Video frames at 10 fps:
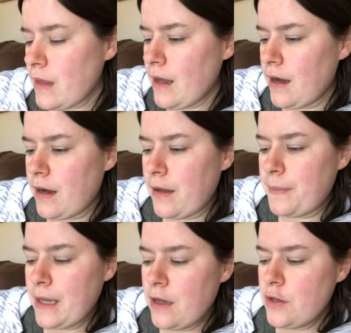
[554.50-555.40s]

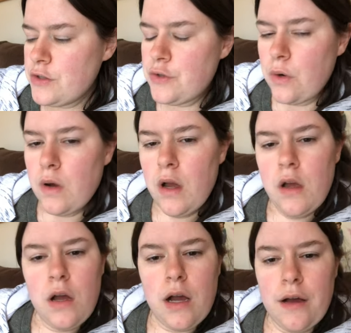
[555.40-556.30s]
Um, so,
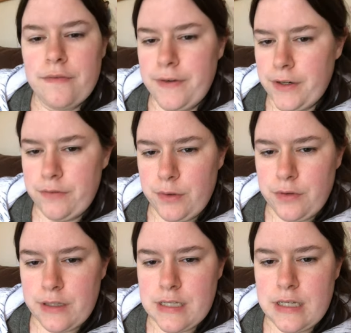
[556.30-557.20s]
uh, very
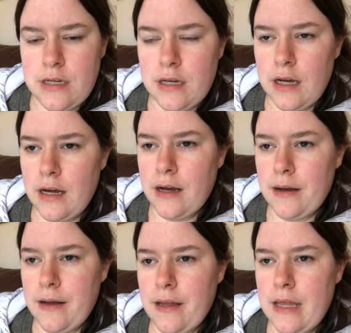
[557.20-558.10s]
ruthless.
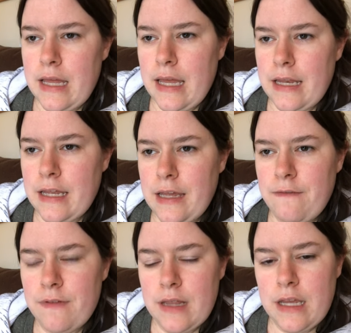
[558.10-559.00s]
Uh, and he
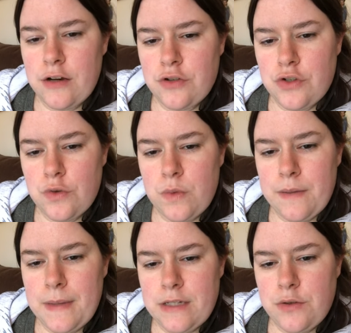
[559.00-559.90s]
really understood what
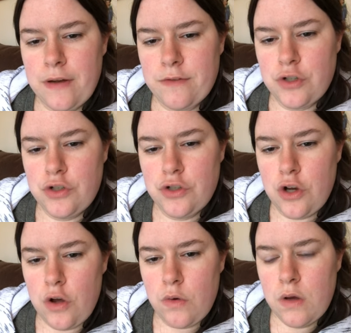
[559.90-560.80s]
it meant to have a
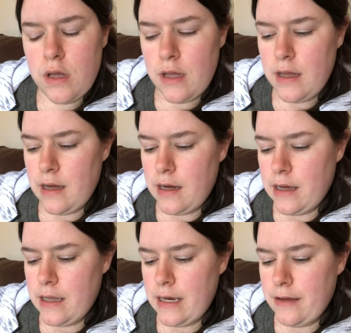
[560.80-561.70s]
show
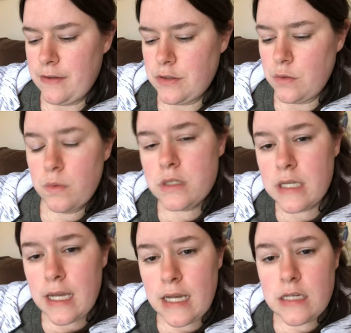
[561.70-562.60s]
uh, and how they do, which
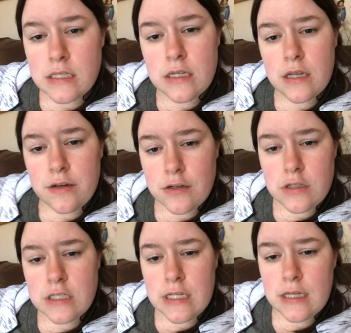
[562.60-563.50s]
again is another
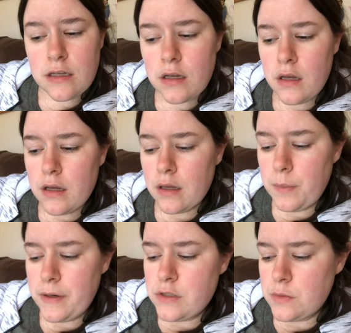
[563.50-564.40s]
interesting
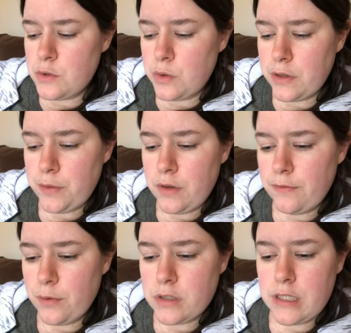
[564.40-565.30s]
comparison between Louis
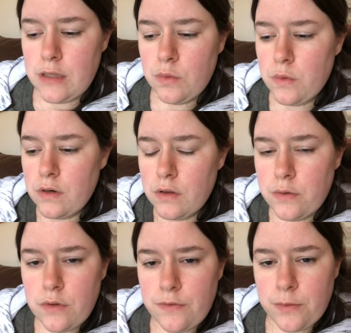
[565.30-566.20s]
XIV, where
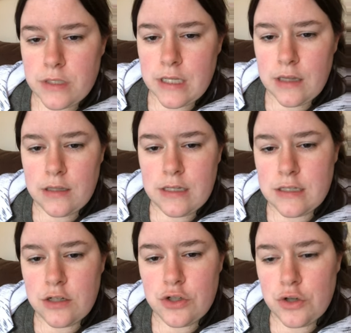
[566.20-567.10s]
Louis XIV
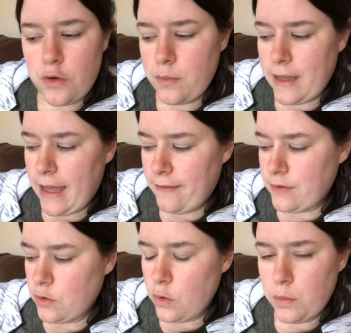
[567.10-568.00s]
does his show by
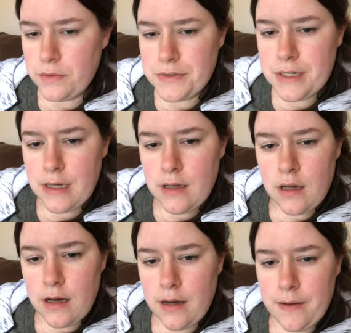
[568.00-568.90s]
having nobles
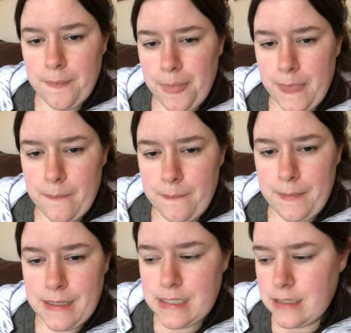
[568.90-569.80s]
um,
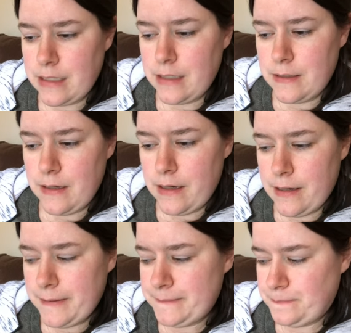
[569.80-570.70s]
basically
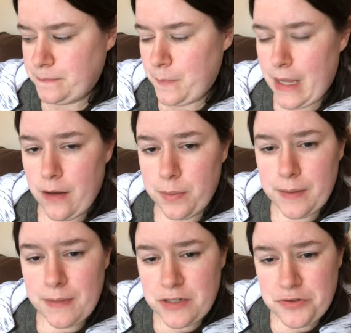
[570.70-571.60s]
uh, help
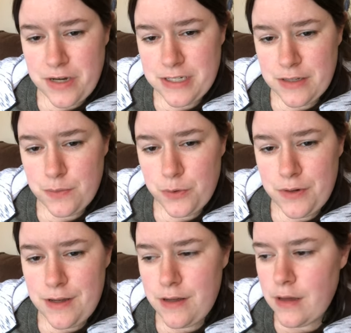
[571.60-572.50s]
him get dressed in the
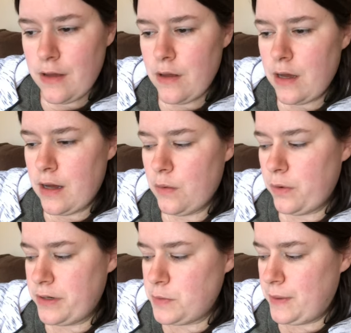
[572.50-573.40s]
morning, uh,
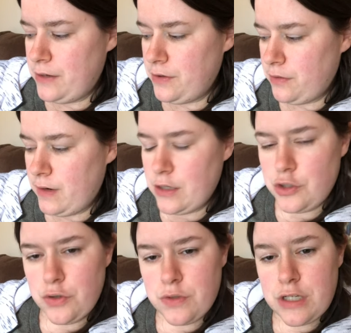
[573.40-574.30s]
whereas Peter the Great
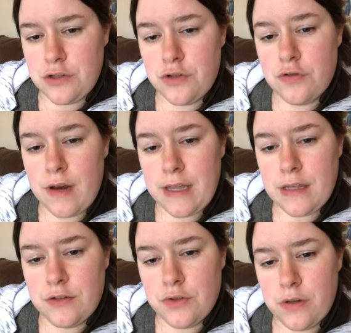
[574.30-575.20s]
shows his strength,
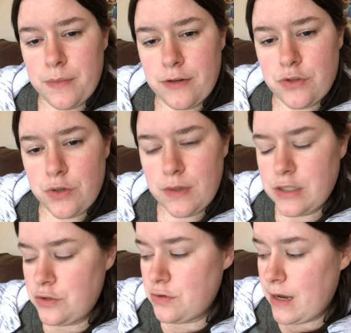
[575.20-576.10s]
and it's all about showing
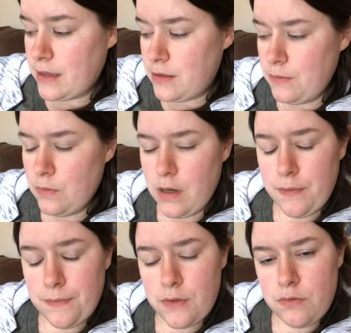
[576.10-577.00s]
his strength
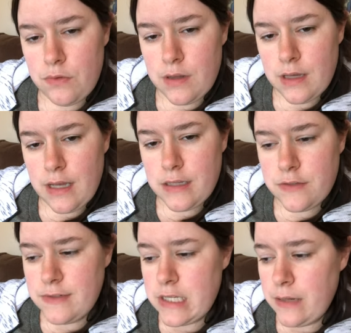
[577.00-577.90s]
um, through the heads
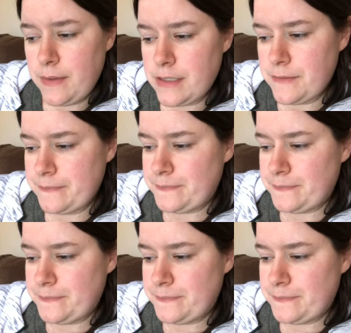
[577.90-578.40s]
of his enemies.